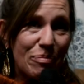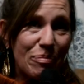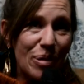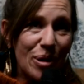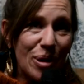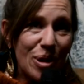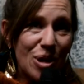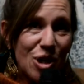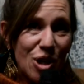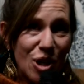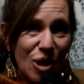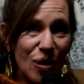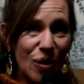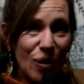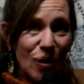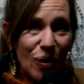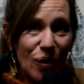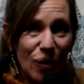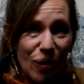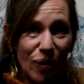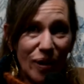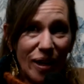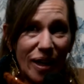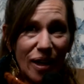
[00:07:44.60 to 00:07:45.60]
push
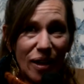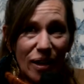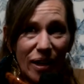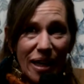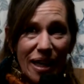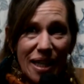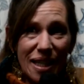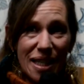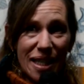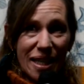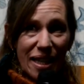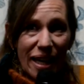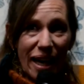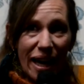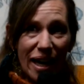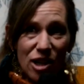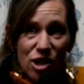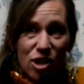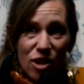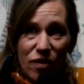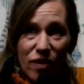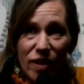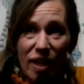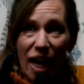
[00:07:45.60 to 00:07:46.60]
you into the
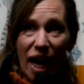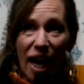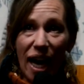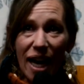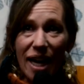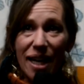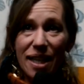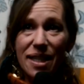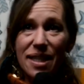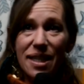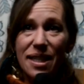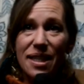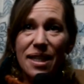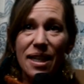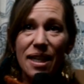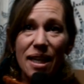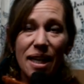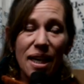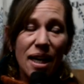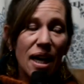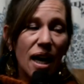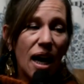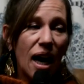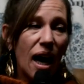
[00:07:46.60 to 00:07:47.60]
edge of yes,
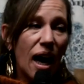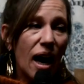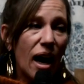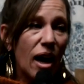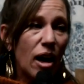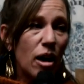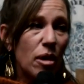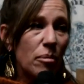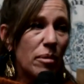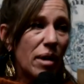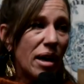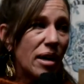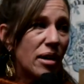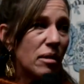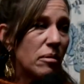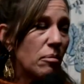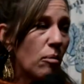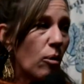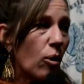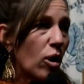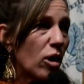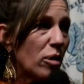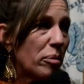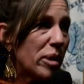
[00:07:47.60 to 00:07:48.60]
and
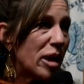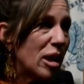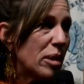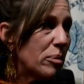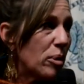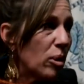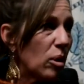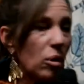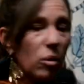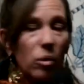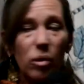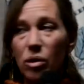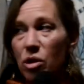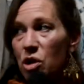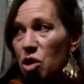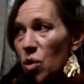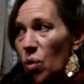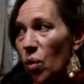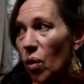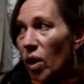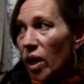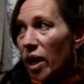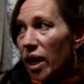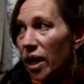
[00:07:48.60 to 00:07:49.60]
more people will
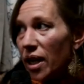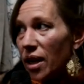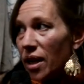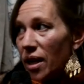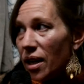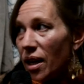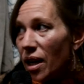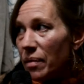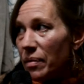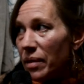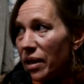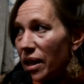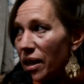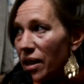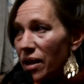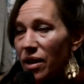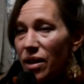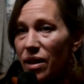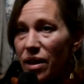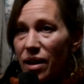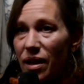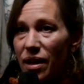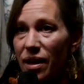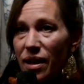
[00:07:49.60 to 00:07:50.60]
join. I mean,
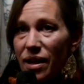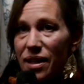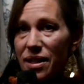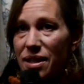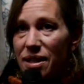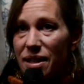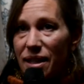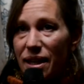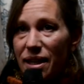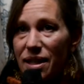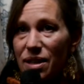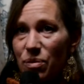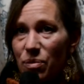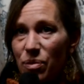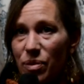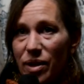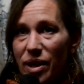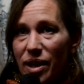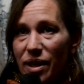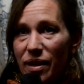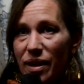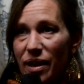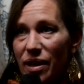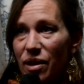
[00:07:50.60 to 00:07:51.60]
it's
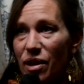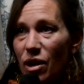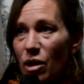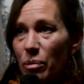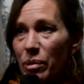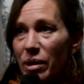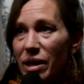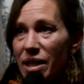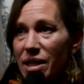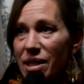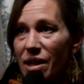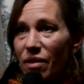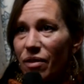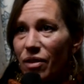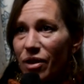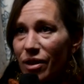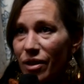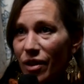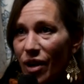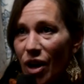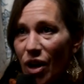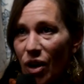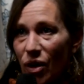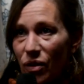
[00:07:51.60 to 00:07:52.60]
really, nobody's ever
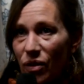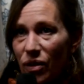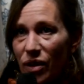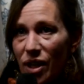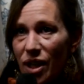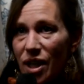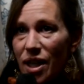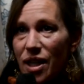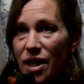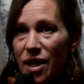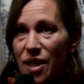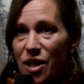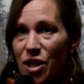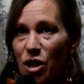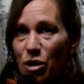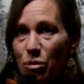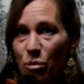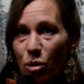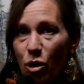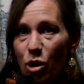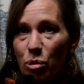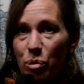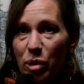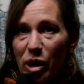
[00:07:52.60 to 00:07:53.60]
alone. So
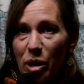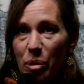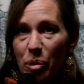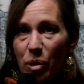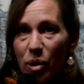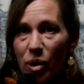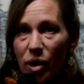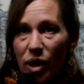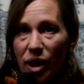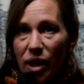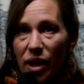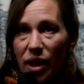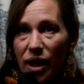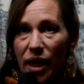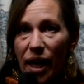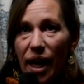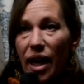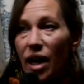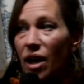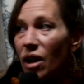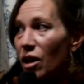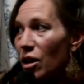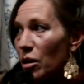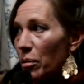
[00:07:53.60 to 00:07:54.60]
more people are gonna
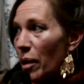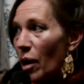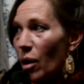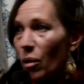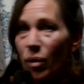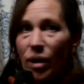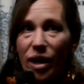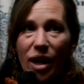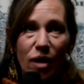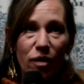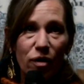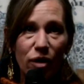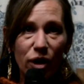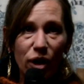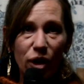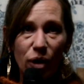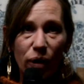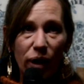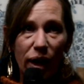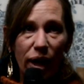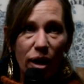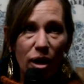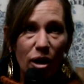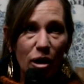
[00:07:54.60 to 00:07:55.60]
care about whatever you
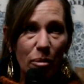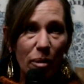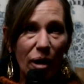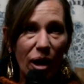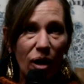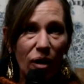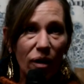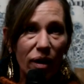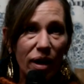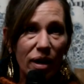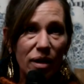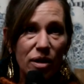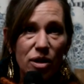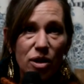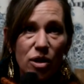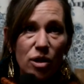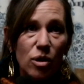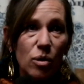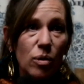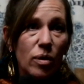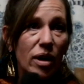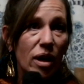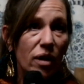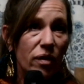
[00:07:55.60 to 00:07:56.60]
care about and
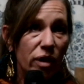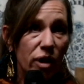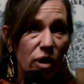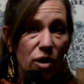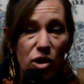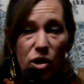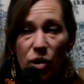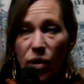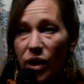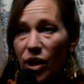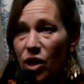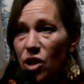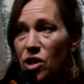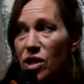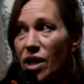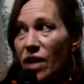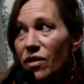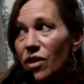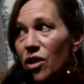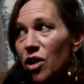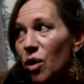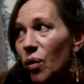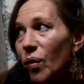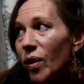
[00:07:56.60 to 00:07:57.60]
do whatever you're doing. You just have
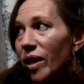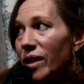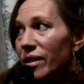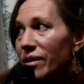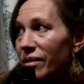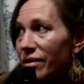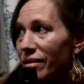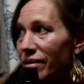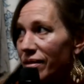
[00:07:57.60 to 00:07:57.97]
to do it.